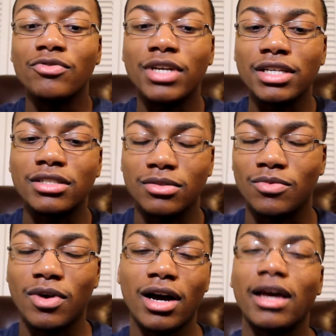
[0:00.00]
reason
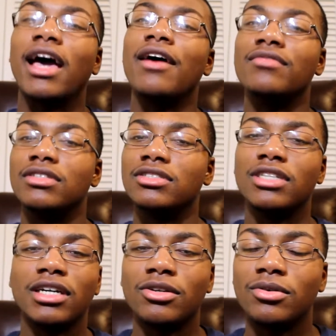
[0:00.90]
why I have this
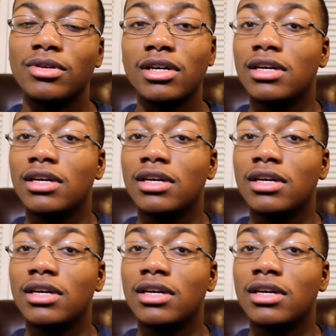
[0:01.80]
channel.